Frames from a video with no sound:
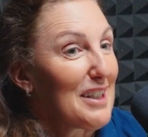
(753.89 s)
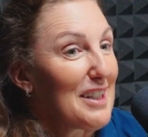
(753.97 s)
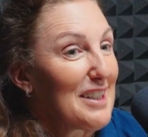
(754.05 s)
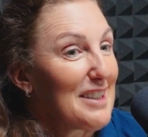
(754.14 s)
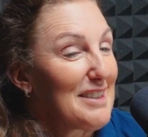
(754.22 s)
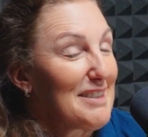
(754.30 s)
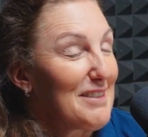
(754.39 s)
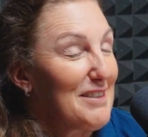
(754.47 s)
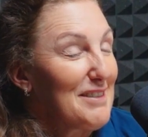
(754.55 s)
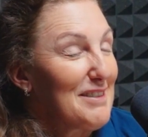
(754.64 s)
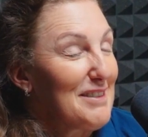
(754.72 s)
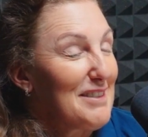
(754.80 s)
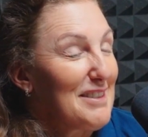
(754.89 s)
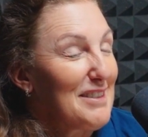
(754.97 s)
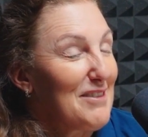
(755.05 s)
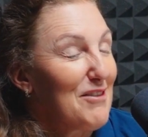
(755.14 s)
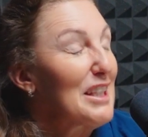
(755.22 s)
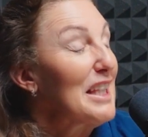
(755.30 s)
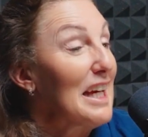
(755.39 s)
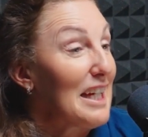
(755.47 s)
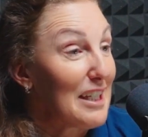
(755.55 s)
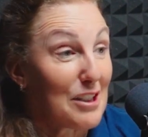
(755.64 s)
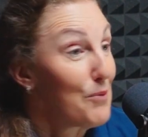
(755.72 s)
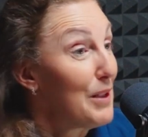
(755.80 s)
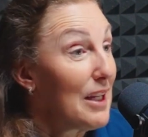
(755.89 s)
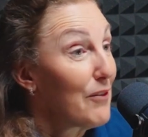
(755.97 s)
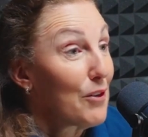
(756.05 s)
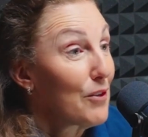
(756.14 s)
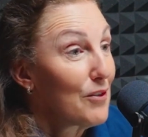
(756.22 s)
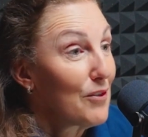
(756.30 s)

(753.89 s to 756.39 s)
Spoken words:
like relate, because we never.